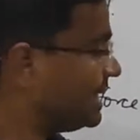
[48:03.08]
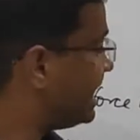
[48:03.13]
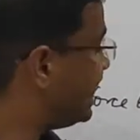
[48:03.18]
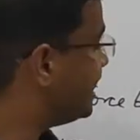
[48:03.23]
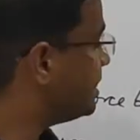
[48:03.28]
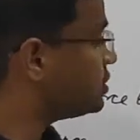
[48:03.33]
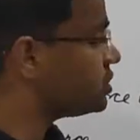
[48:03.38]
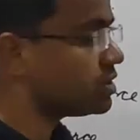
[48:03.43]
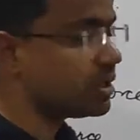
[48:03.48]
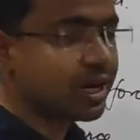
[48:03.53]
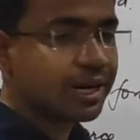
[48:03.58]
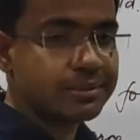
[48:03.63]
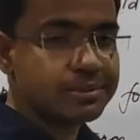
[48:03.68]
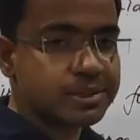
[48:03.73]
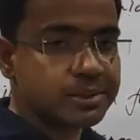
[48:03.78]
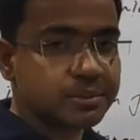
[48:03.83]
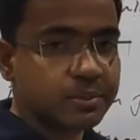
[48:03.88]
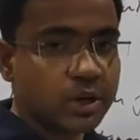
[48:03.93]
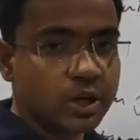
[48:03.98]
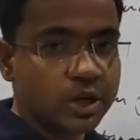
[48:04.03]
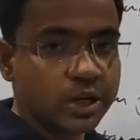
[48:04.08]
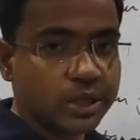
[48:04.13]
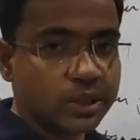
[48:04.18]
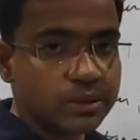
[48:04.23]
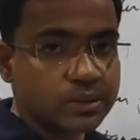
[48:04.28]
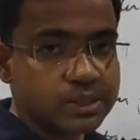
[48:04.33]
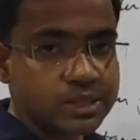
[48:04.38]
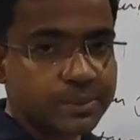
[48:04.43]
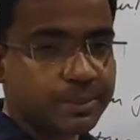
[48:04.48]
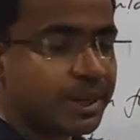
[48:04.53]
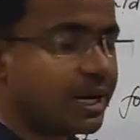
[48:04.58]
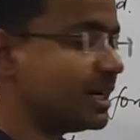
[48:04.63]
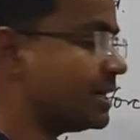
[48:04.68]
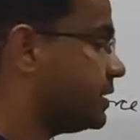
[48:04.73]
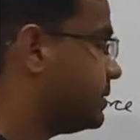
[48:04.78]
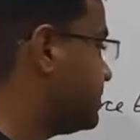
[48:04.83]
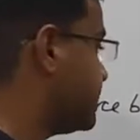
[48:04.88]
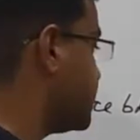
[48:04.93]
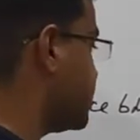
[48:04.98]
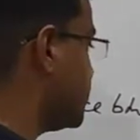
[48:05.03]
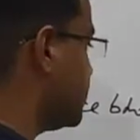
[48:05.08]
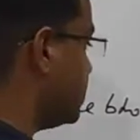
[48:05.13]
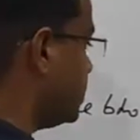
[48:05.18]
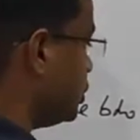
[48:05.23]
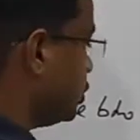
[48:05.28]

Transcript: also have some molecules, some atoms.